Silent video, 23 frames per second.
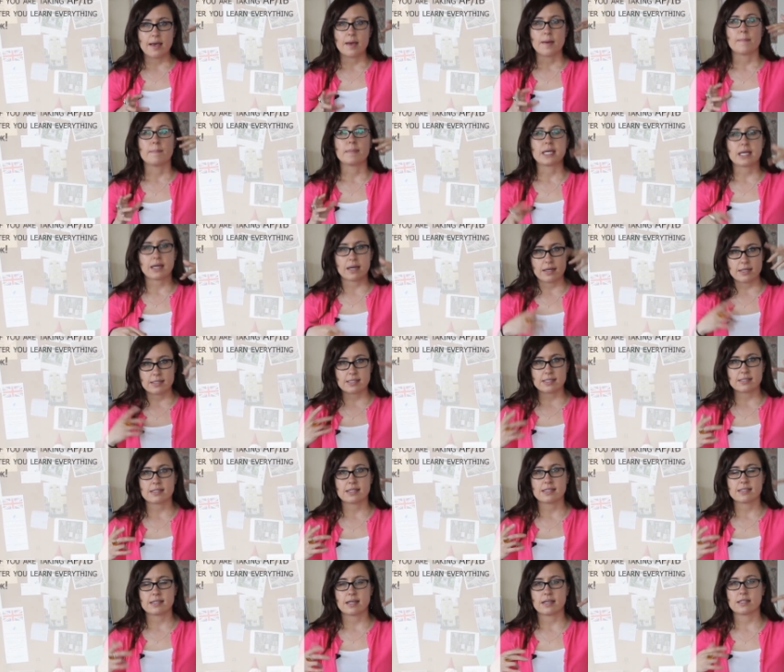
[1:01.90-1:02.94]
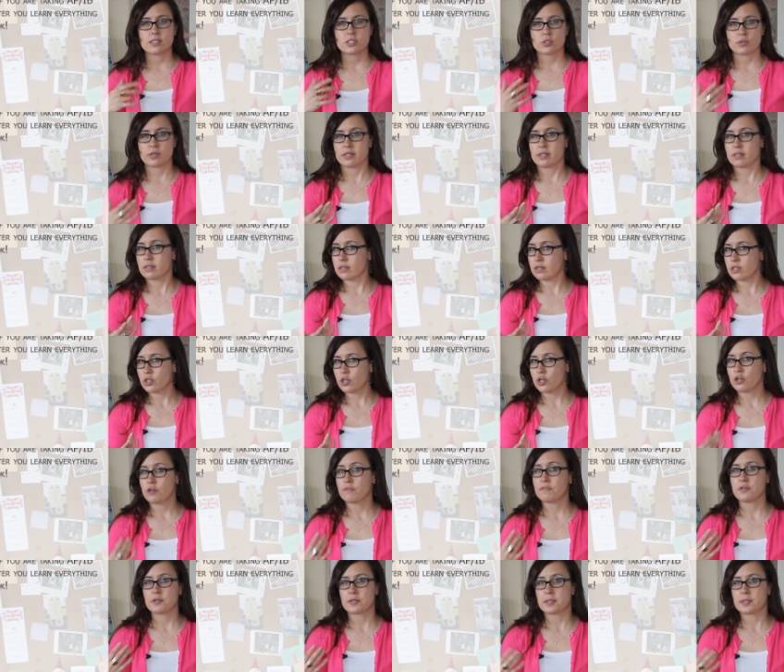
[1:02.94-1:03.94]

because, as I said, it's graded on a curve. You're